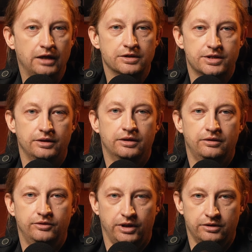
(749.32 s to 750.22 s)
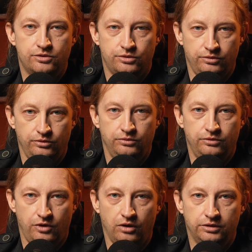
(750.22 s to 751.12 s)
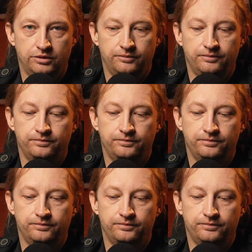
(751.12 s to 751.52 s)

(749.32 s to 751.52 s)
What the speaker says: answer that you got.